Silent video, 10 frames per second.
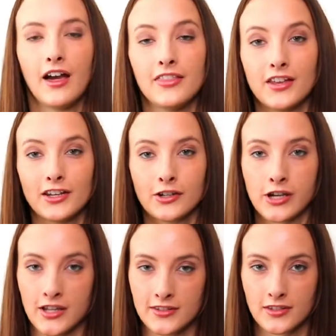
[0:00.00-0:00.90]
And then it
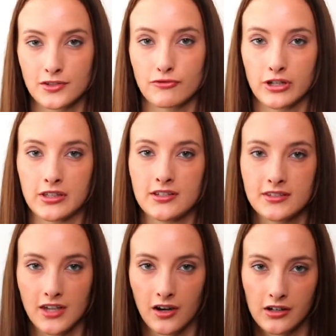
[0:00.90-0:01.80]
creates this really
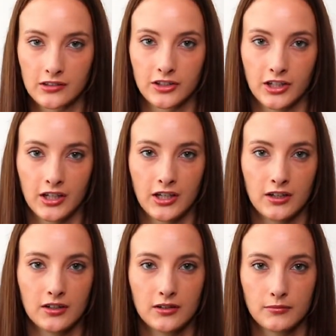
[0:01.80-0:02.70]
scary
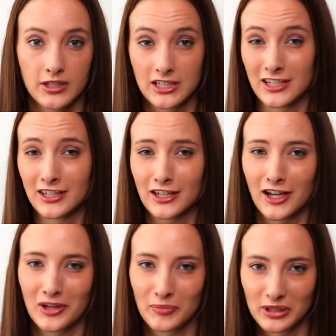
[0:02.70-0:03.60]
looking petechia,
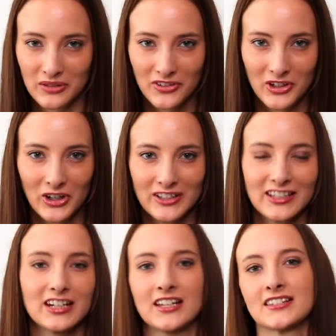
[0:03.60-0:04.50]
I believe he called
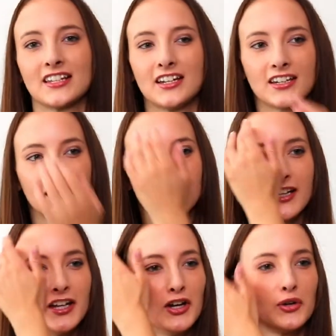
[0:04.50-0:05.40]
it. It's like
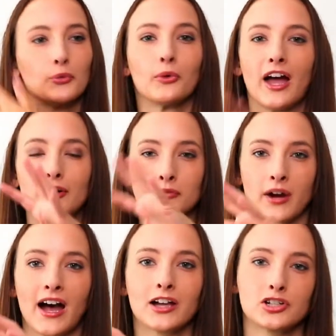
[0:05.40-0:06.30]
a red
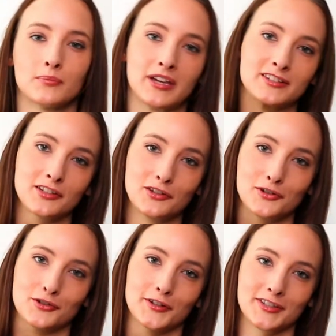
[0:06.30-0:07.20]
rash. It basically
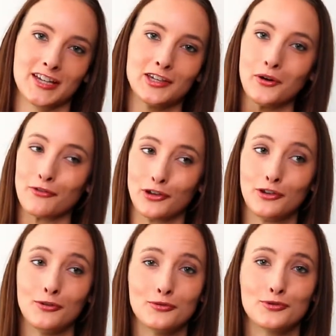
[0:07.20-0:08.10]
just looks like you have a
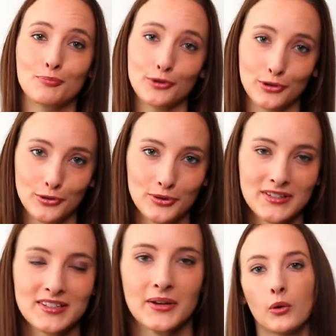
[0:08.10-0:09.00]
huge
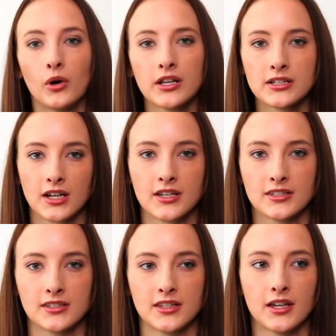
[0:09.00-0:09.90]
bruise. But what it
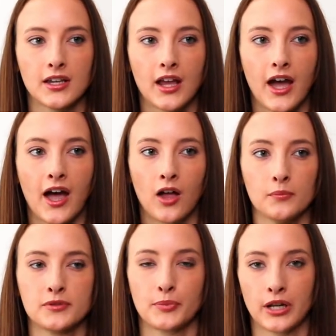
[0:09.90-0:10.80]
does is it
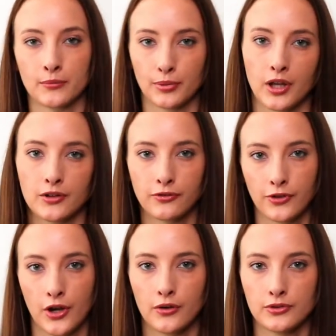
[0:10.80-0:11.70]
helps bring blood
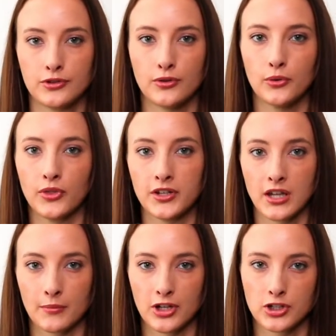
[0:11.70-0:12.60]
flow to the
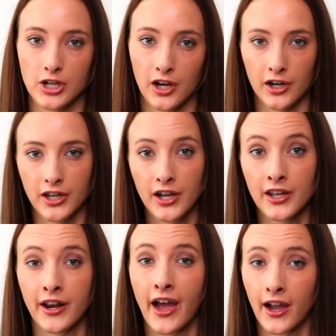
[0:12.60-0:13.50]
damaged area
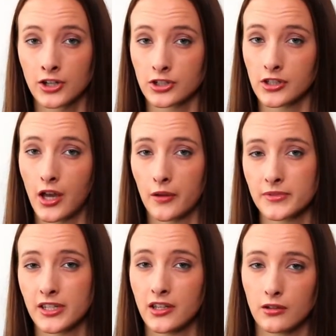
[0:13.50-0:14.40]
and actually
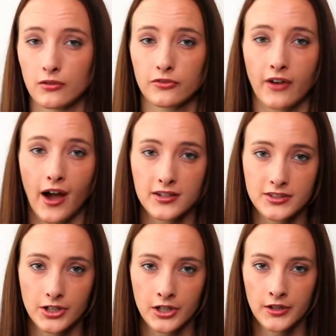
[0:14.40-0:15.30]
helps it heal
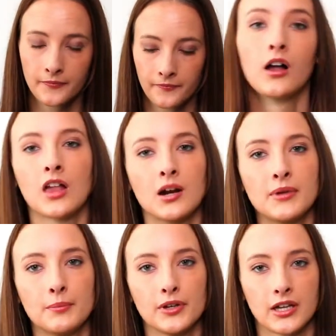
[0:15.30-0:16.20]
faster. A lot of
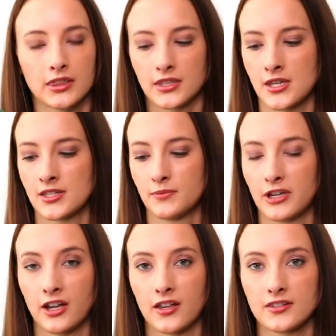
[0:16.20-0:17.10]
people get these
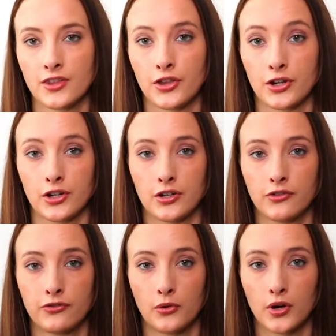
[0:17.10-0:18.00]
because they're
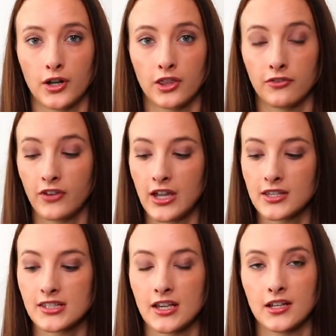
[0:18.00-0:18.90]
good for the
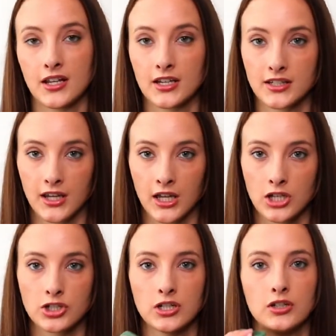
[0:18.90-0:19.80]
face and
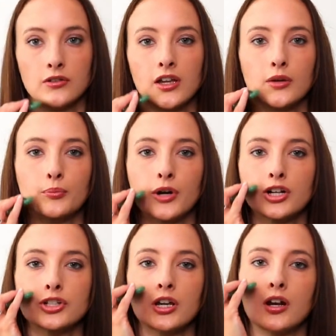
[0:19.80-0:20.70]
anti-aging. You like
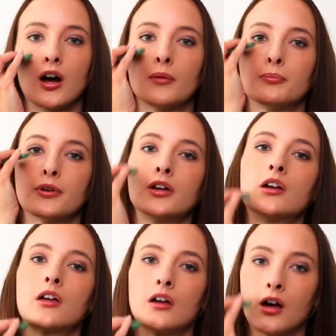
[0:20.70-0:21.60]
brush it up
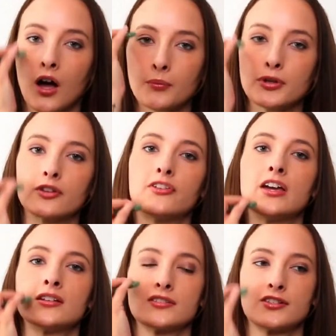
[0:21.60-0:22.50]
your
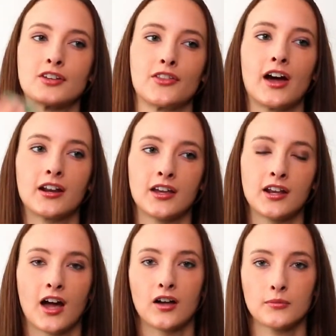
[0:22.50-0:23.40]
face so that
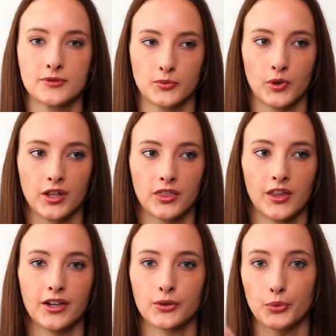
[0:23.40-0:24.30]
it helps with like